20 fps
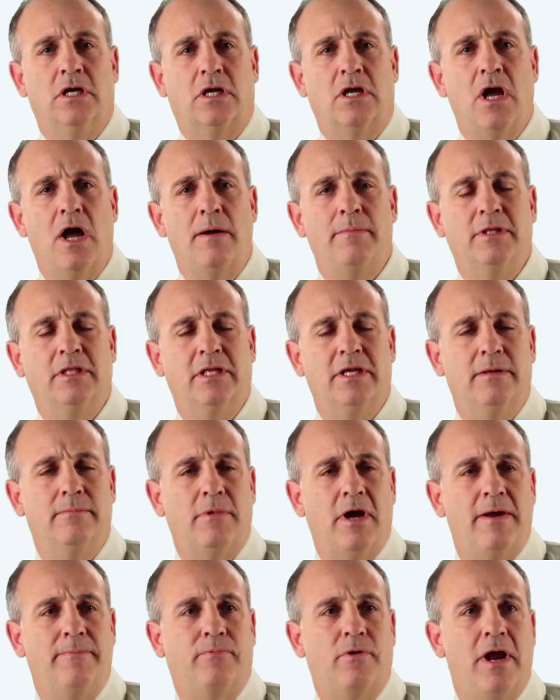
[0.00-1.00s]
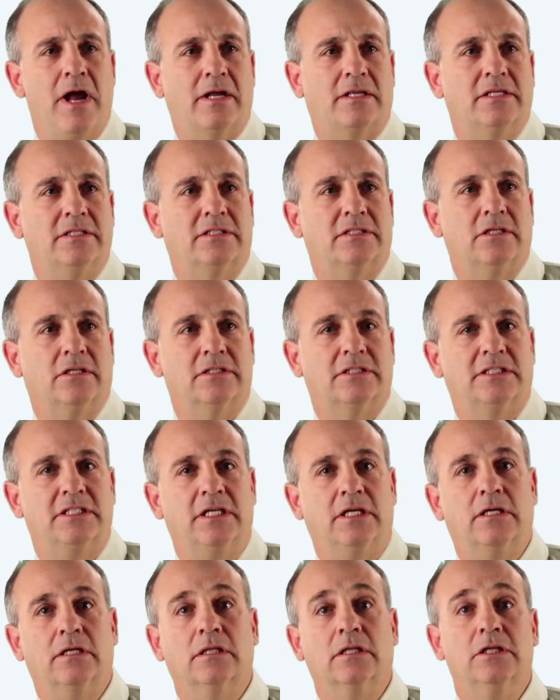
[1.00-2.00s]
commonly in my practice, I'll
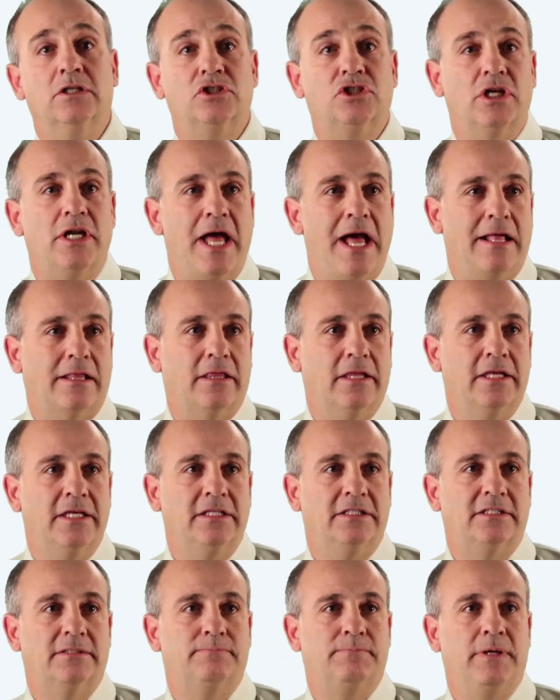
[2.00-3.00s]
see collision athletes,